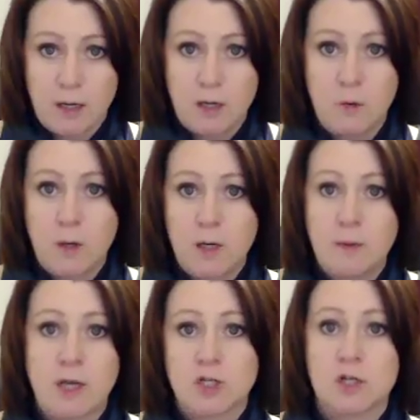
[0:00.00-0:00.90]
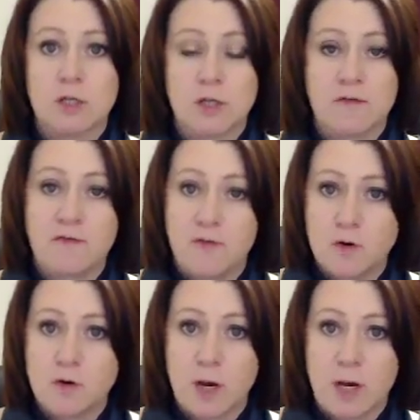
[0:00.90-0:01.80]
You want to make sure that they're
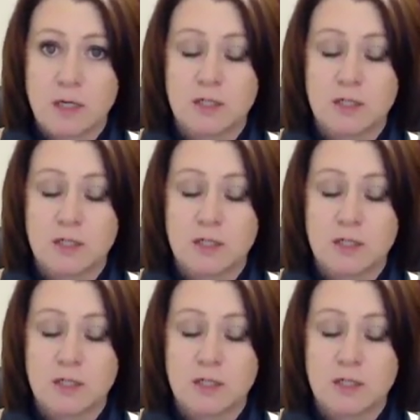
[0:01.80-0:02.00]
food grade,